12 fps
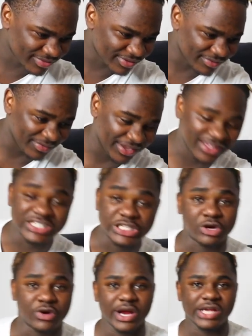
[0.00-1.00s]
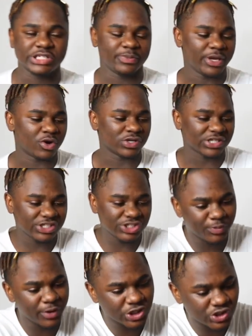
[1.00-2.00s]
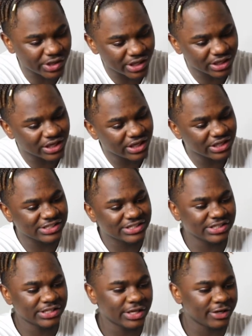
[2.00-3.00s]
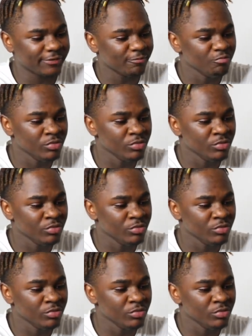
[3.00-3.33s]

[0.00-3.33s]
Man, this shit crazy, man, because at this point you can clearly see that